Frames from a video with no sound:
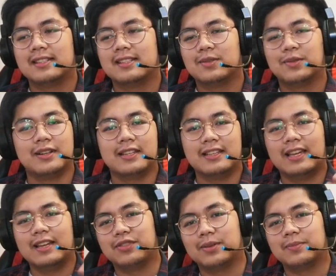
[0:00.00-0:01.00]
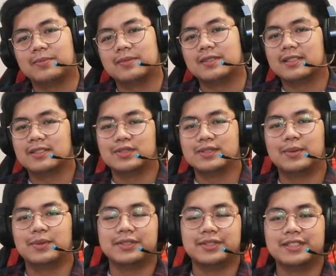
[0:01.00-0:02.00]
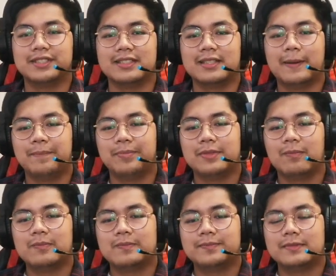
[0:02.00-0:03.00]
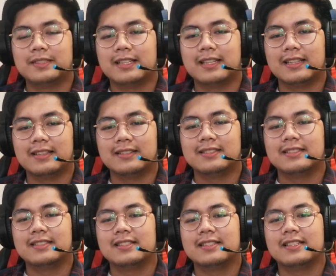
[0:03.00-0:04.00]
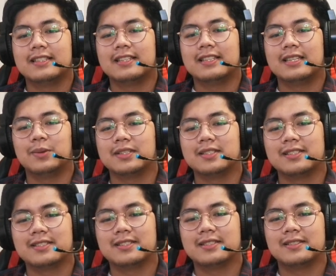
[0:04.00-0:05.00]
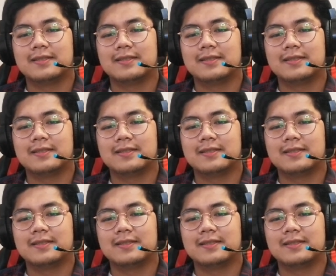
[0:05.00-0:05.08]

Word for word: where he came from, the 2D world originally, and he was